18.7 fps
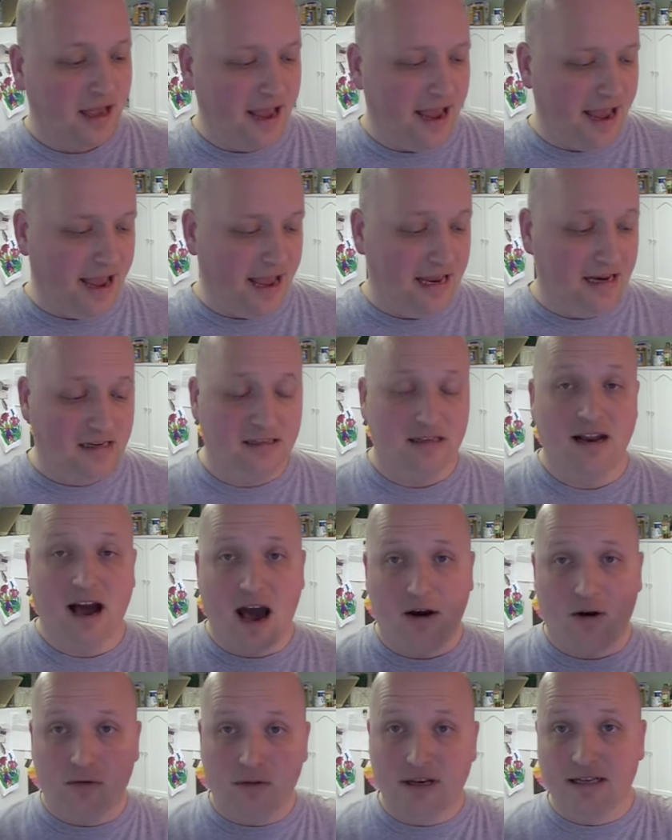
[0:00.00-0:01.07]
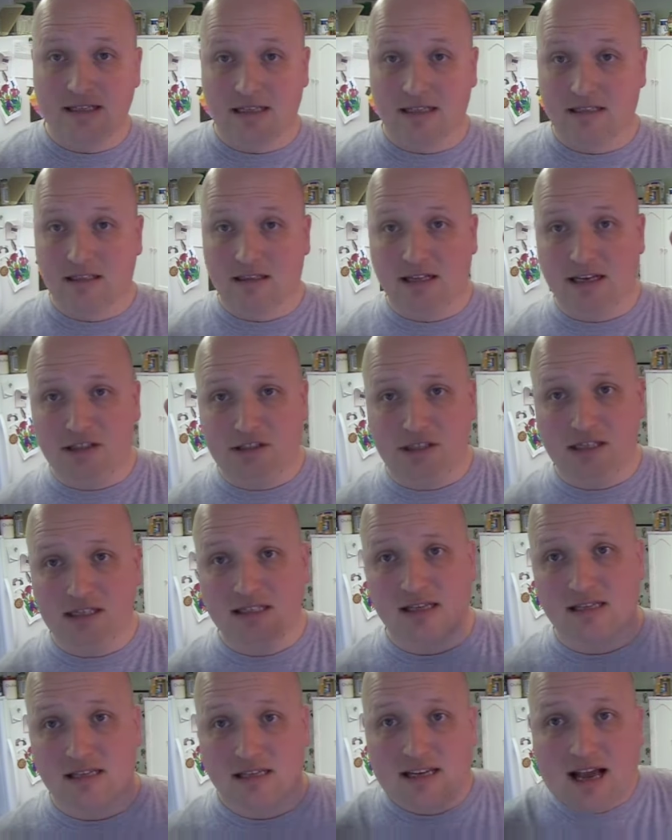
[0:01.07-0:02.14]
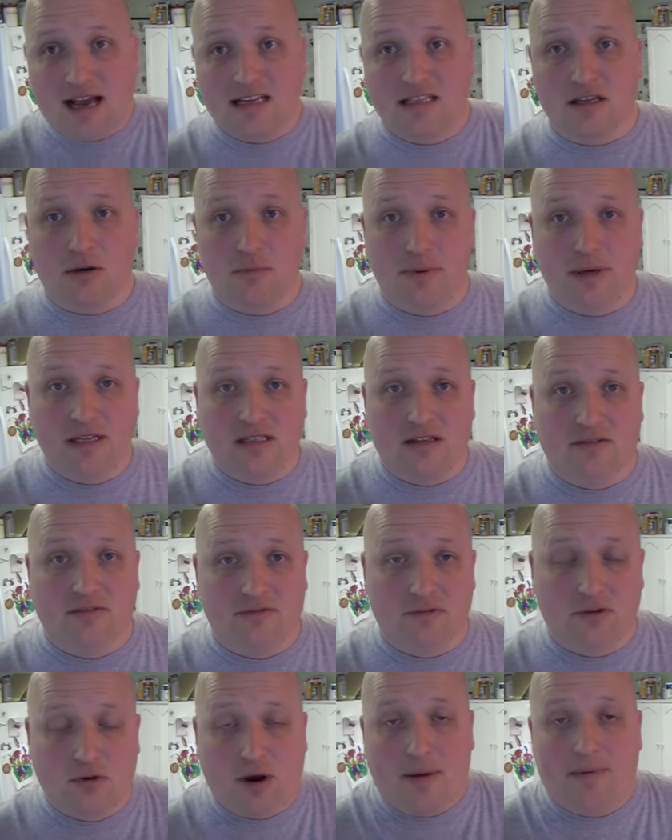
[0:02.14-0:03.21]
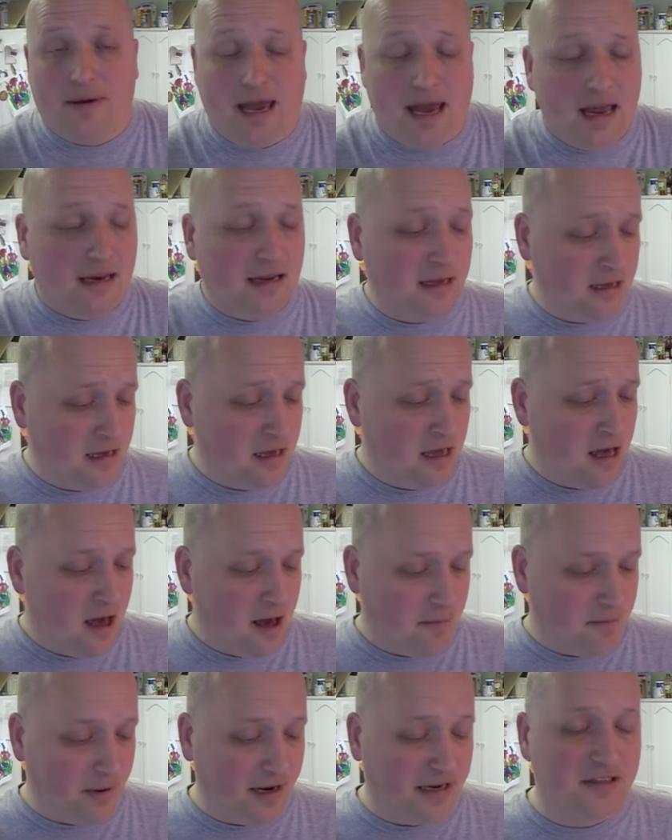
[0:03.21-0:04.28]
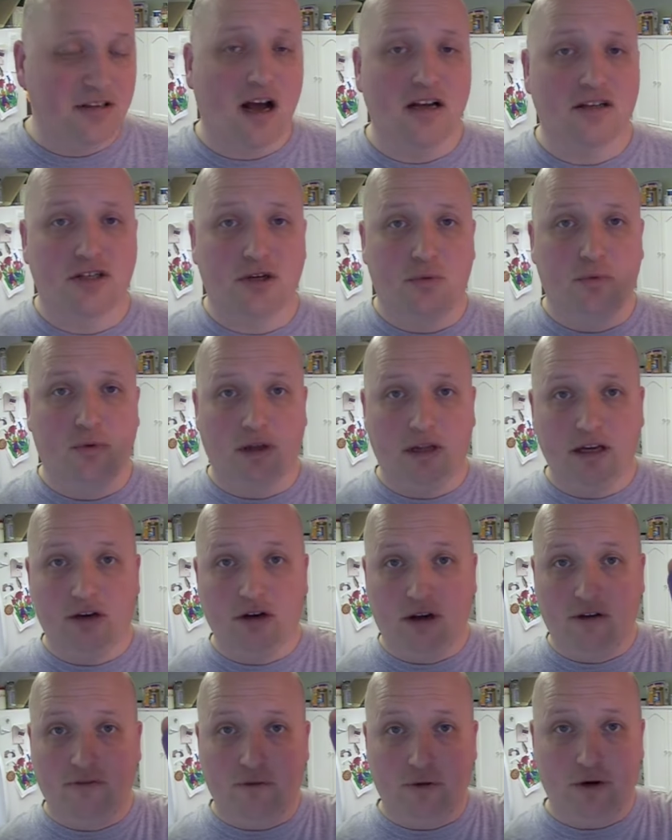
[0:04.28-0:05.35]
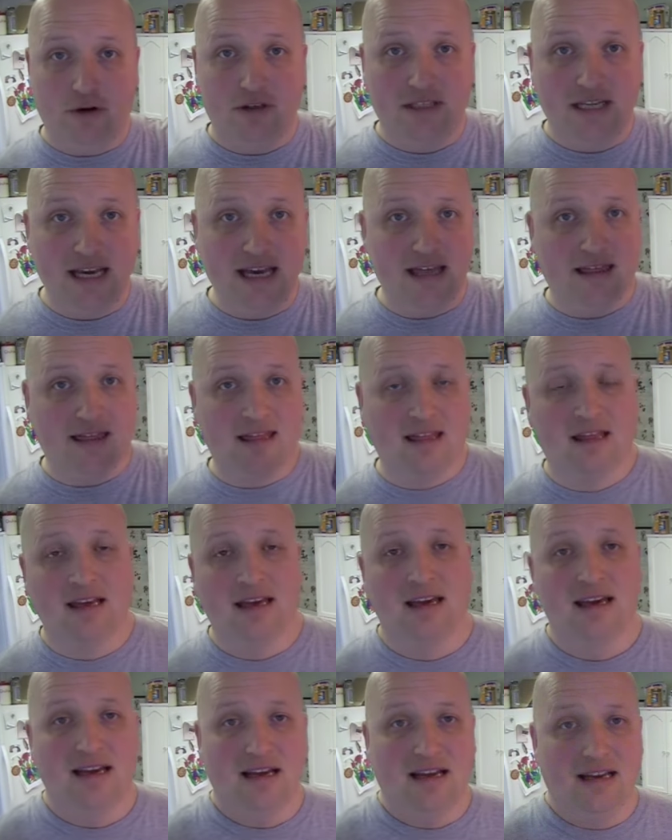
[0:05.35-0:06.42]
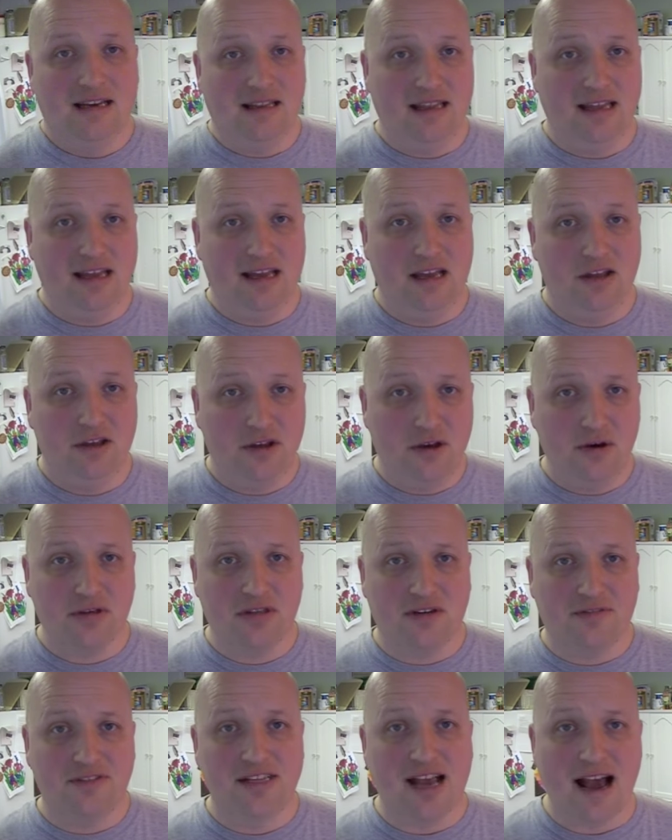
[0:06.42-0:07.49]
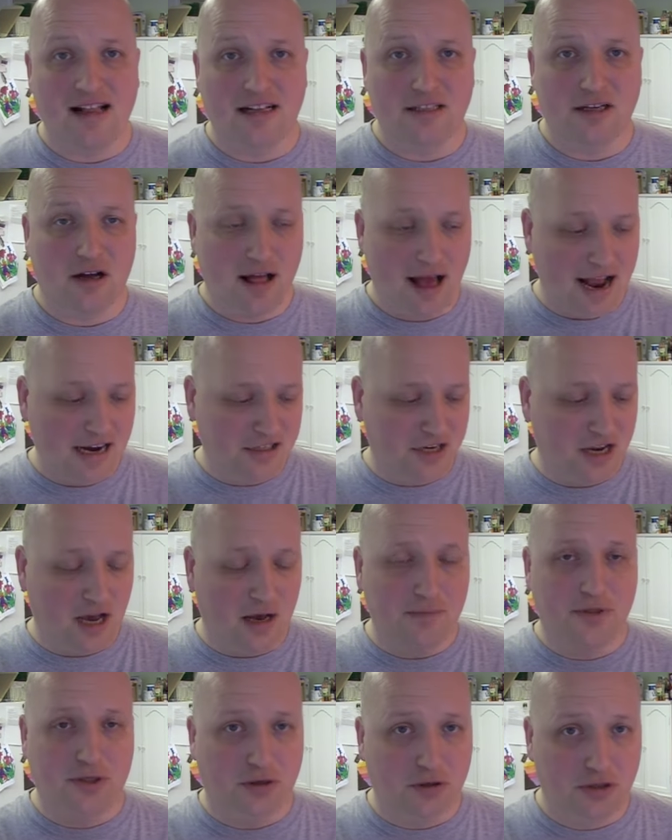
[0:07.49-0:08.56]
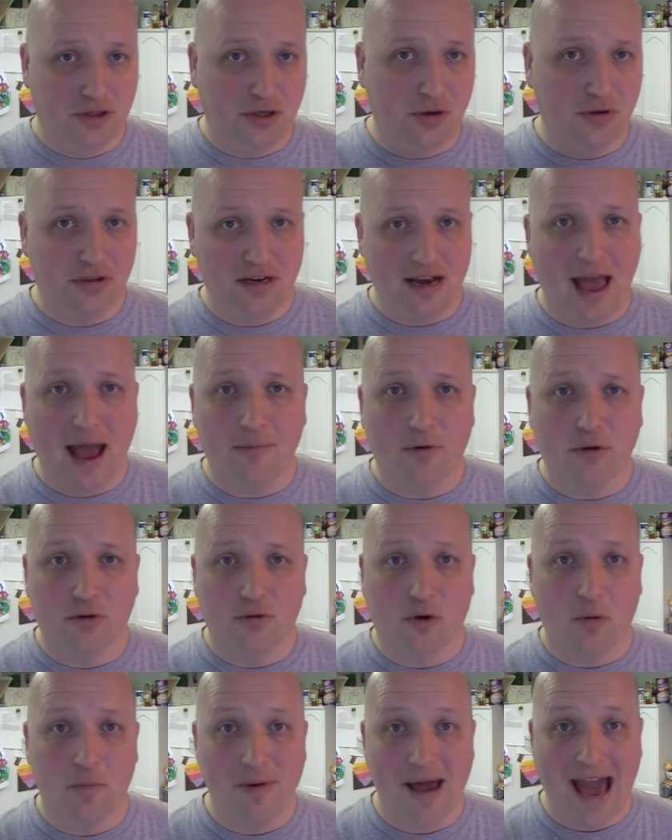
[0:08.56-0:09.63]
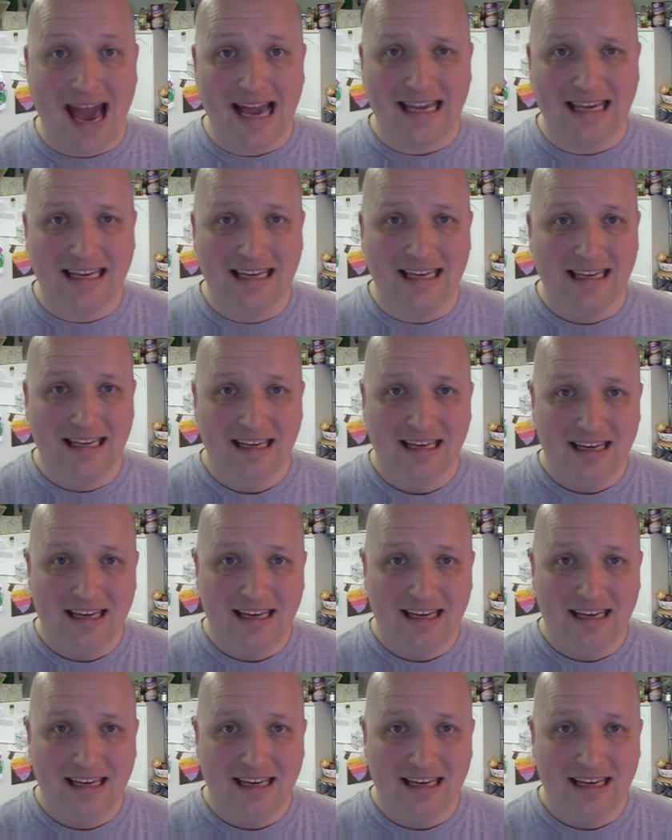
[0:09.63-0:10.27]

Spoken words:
And not only is it delicious, it's a nice little piece of grape candy, but it's also really good for your teeth. The use of xylitol actually helps your tooth enamel grow back.